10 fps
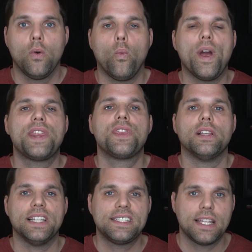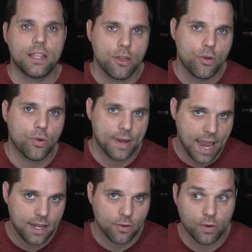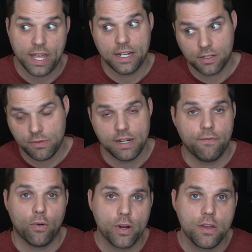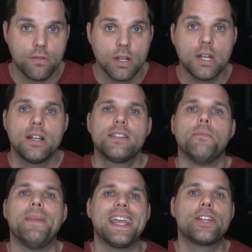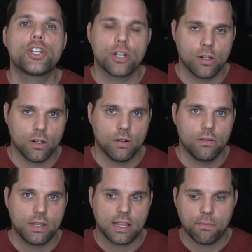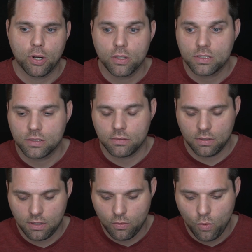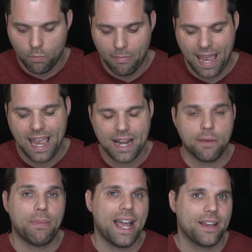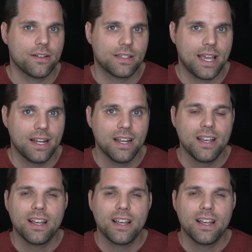with the listing that you create or that is created for you to make sure that the person who may end up buying your site